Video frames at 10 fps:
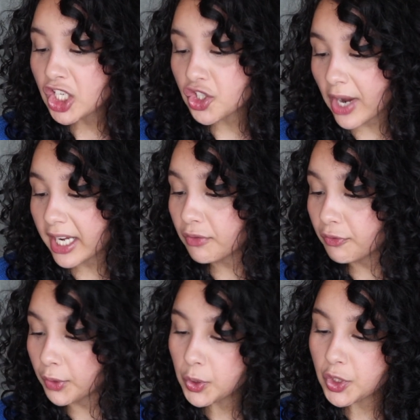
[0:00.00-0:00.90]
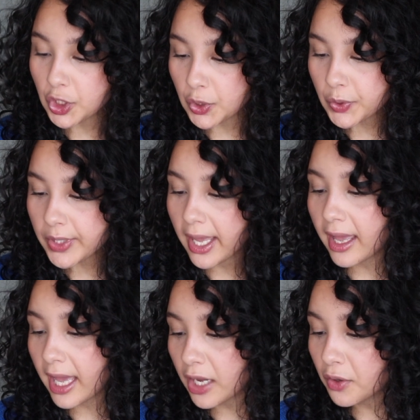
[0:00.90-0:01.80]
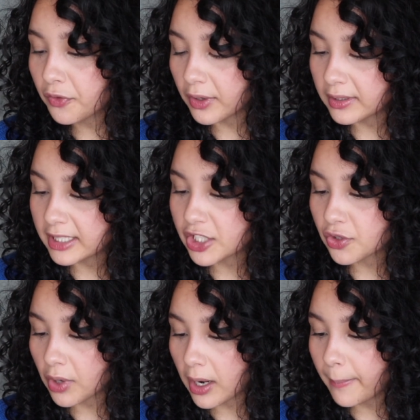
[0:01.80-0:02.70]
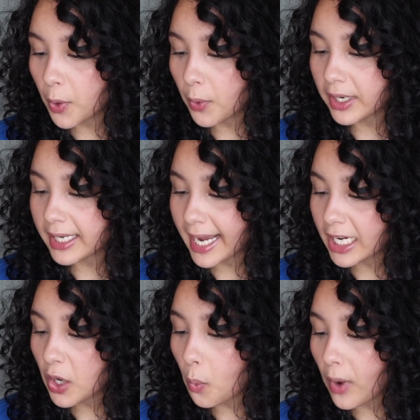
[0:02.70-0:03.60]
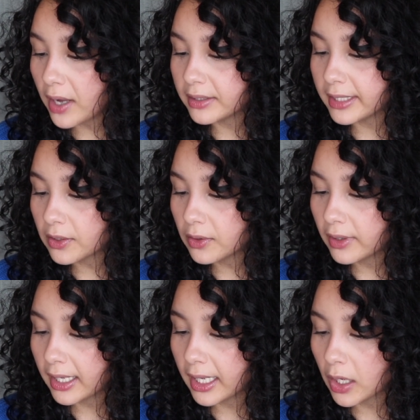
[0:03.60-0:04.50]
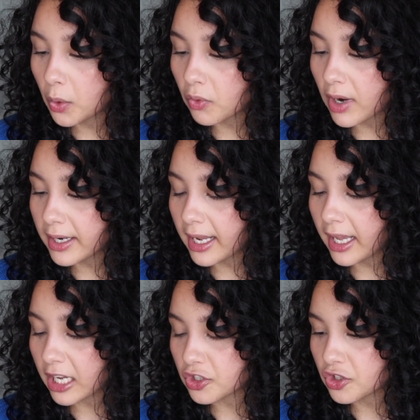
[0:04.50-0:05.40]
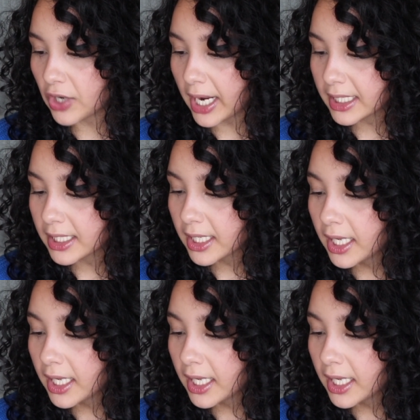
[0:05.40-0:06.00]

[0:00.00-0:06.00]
dragon fruit juice, eco-friendly scrub, organic wild nettle, and guarana extract.